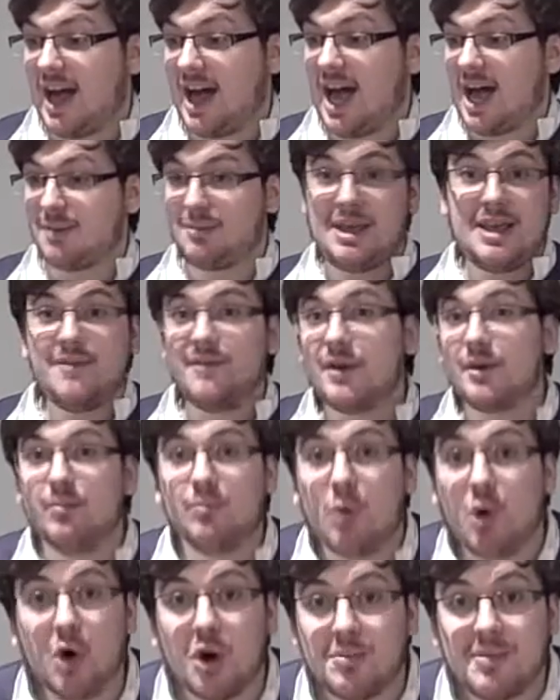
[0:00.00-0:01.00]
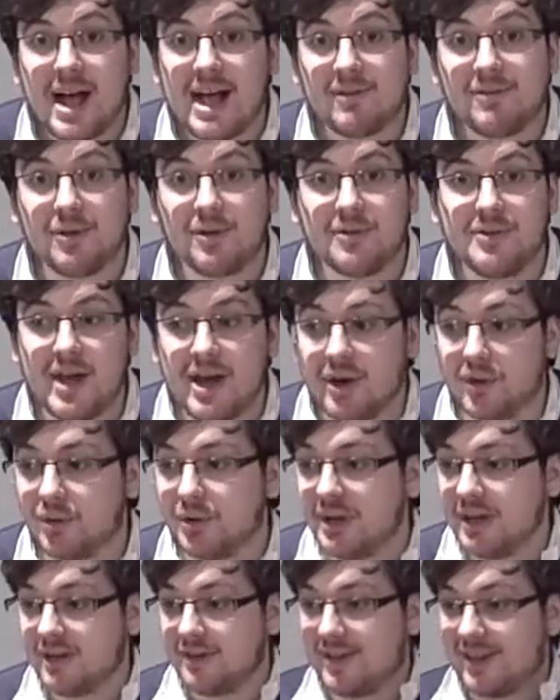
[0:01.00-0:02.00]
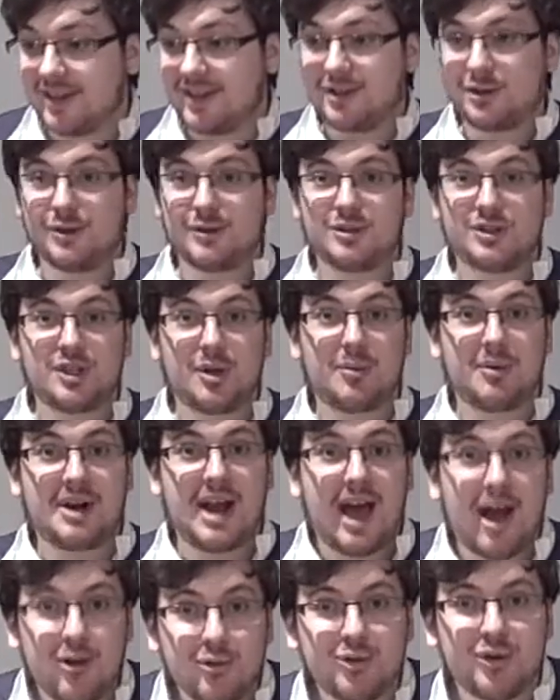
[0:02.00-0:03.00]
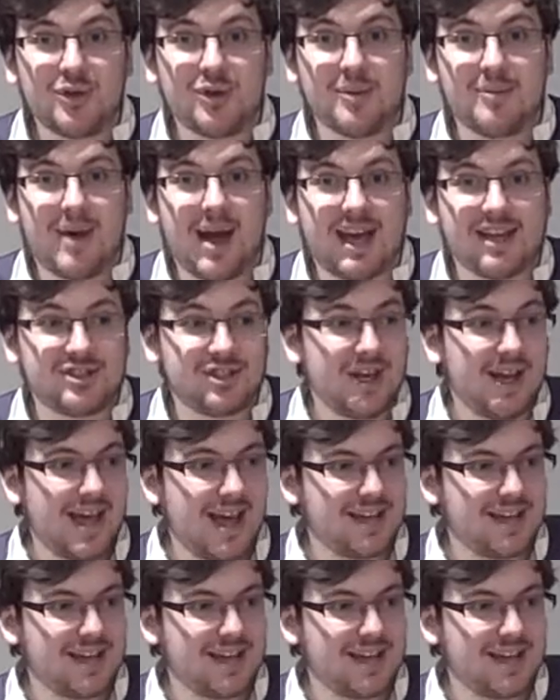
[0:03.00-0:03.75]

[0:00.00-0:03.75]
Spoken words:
I'm even more baffled now that they took someone out of the match